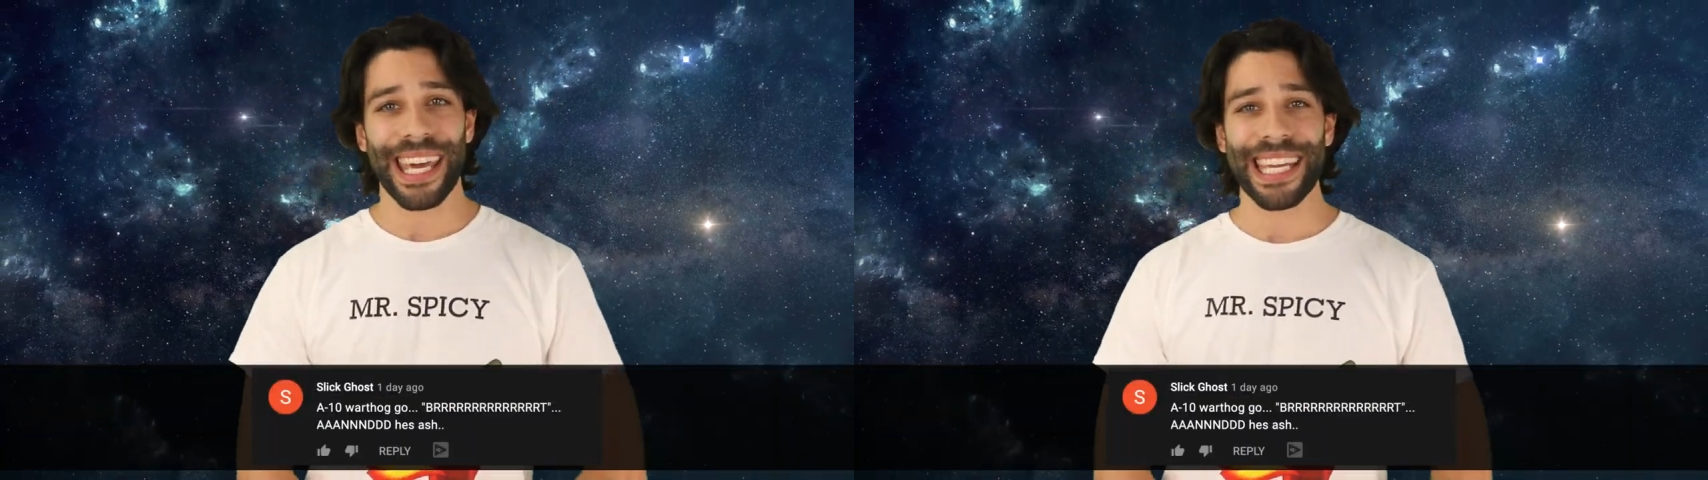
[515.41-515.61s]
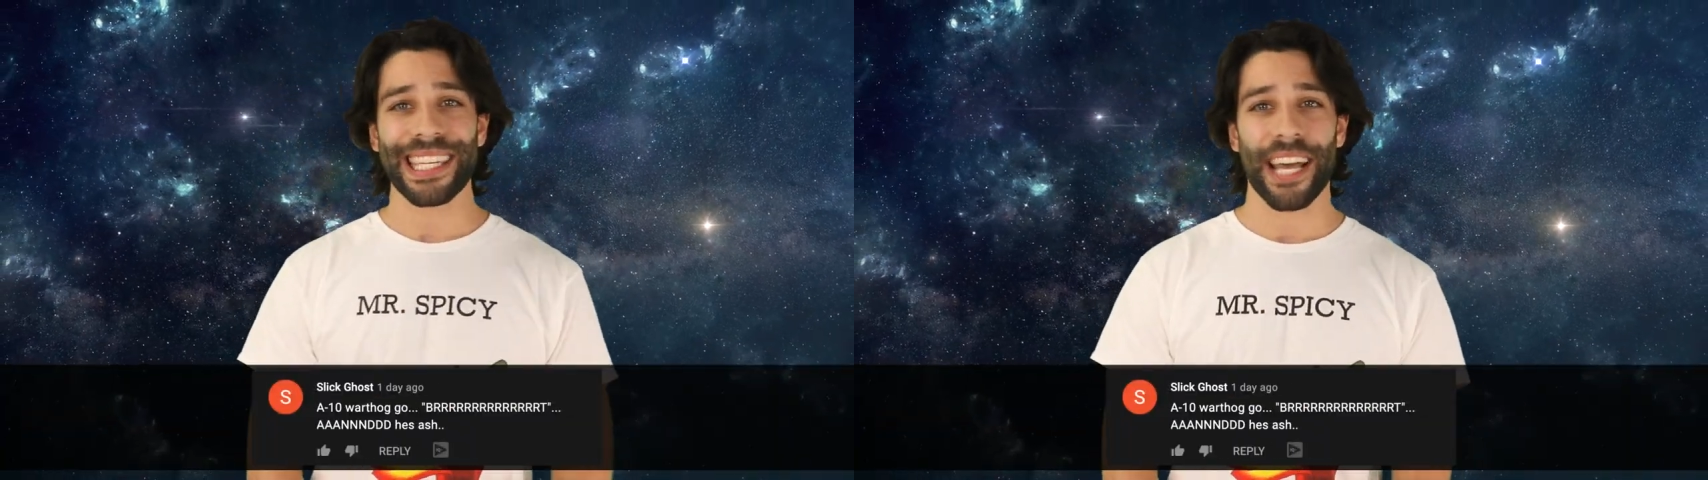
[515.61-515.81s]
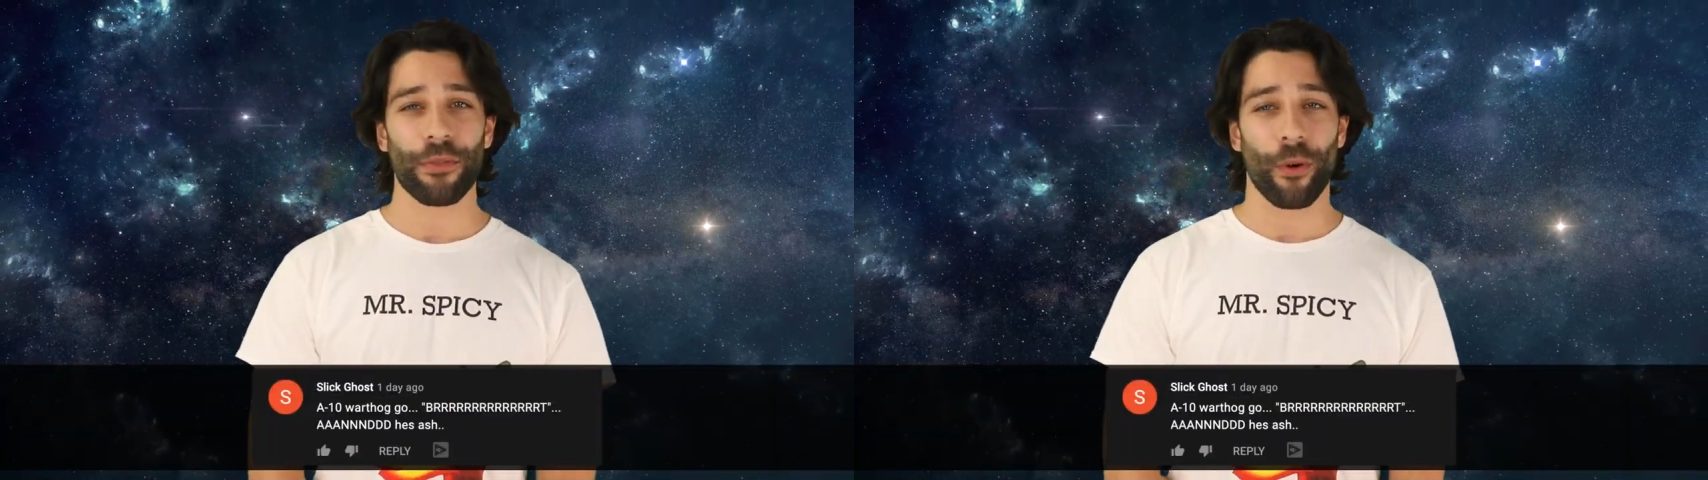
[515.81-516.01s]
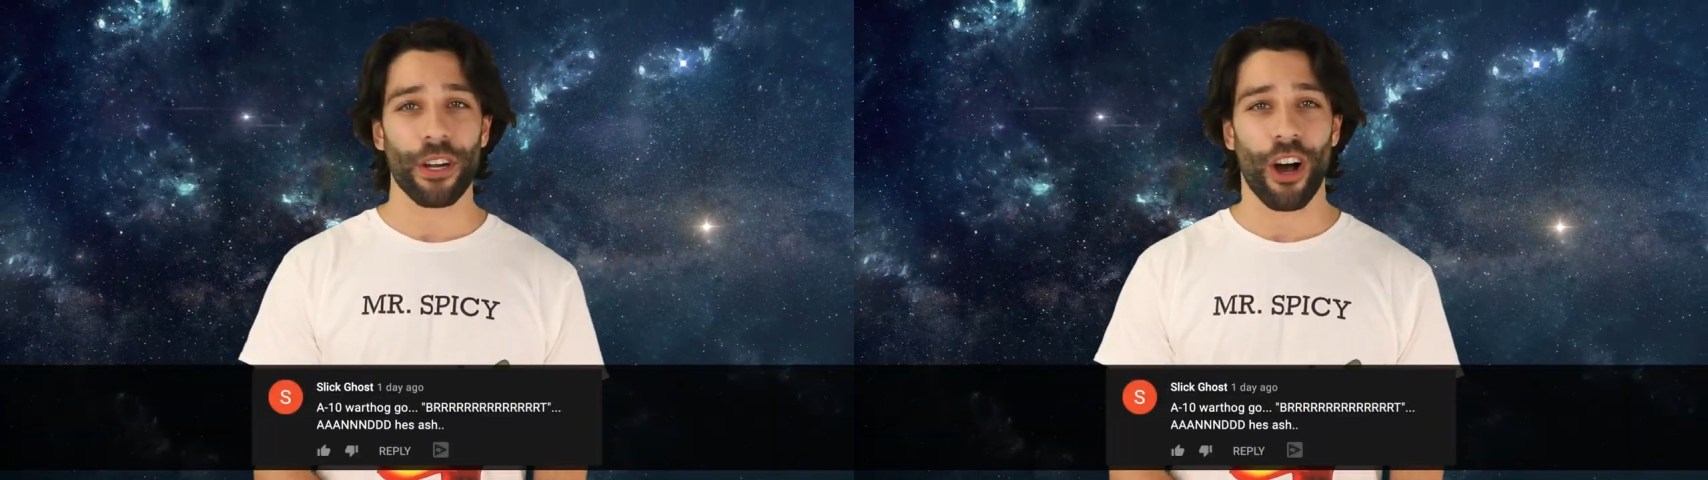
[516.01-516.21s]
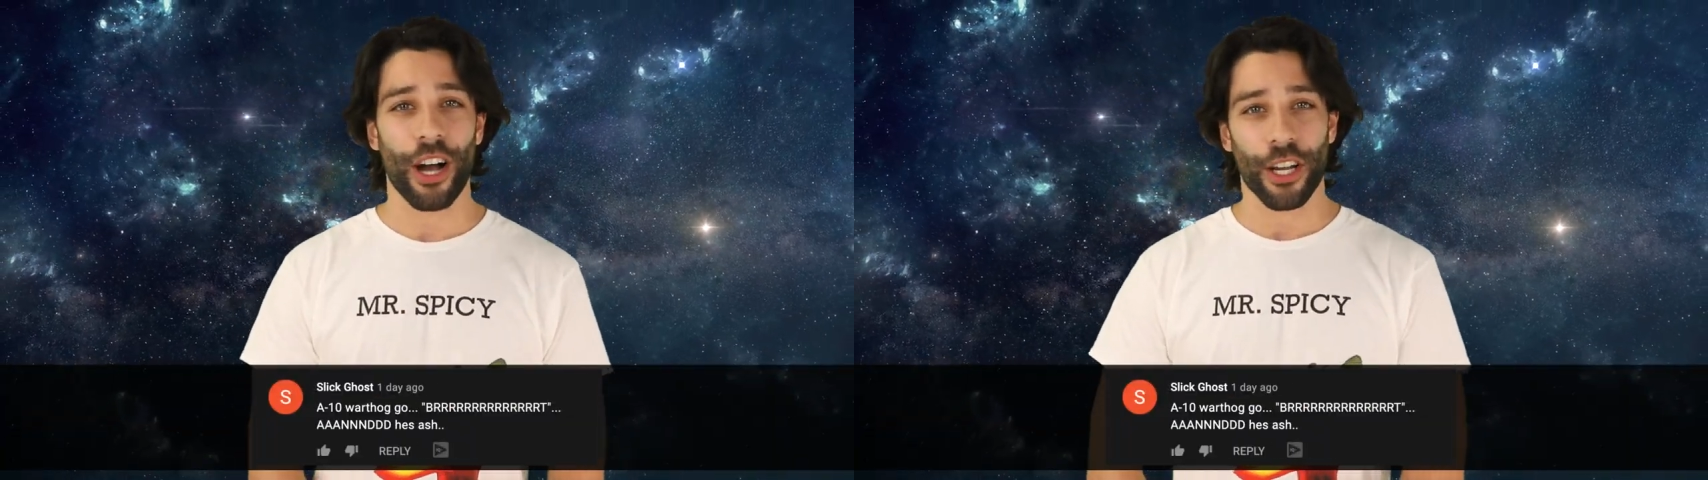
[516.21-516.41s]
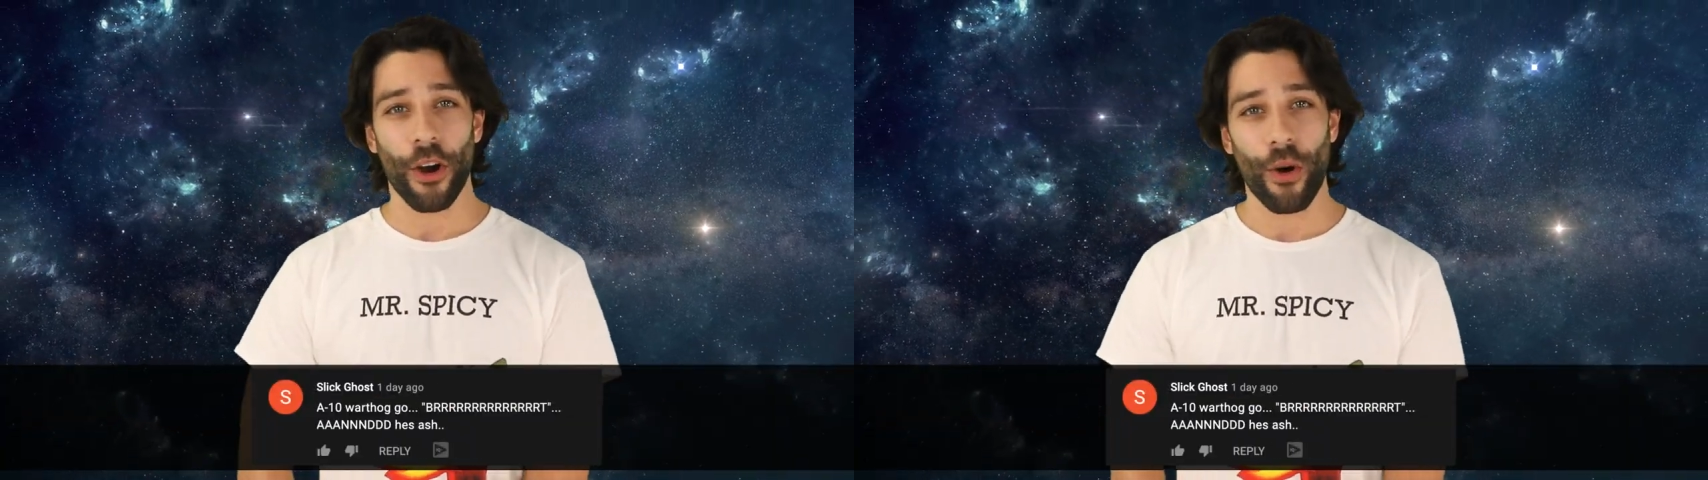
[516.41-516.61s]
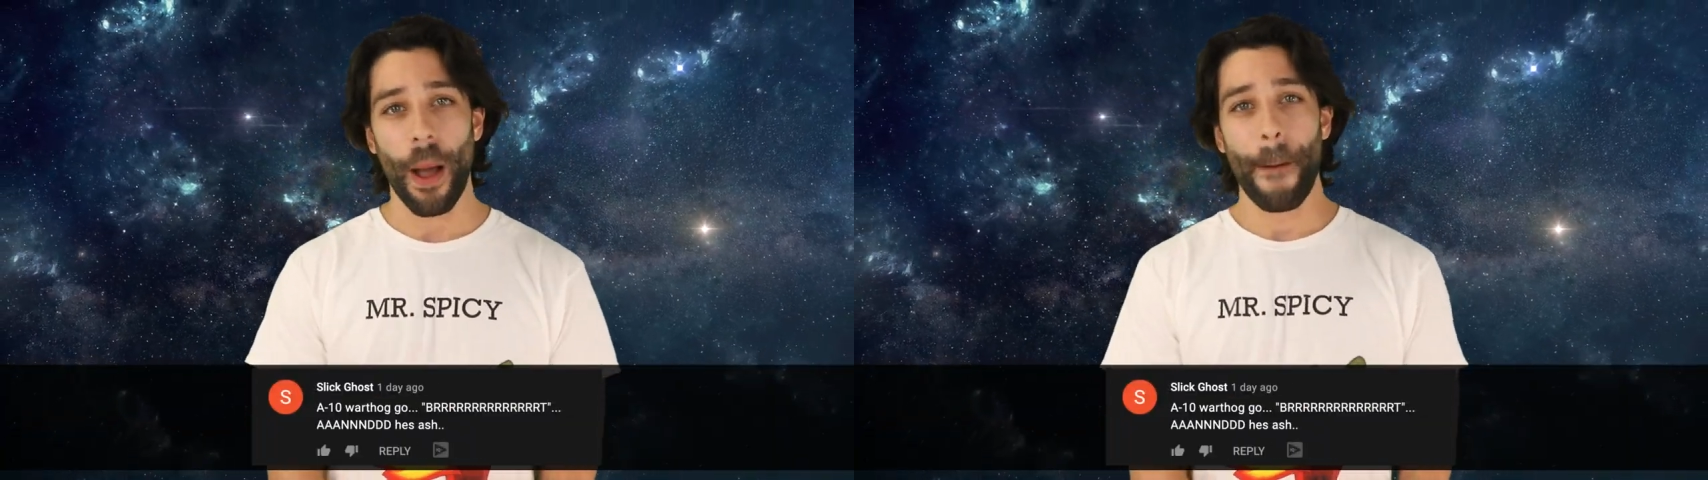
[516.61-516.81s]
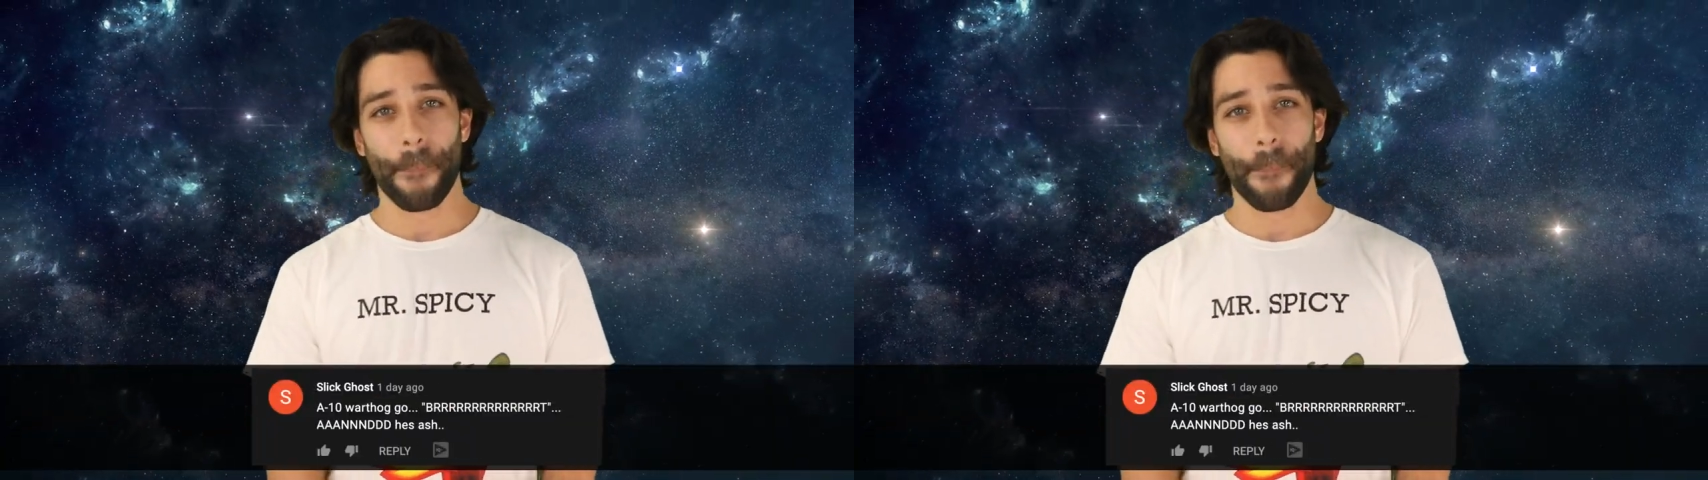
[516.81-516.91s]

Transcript: A ten Warthog go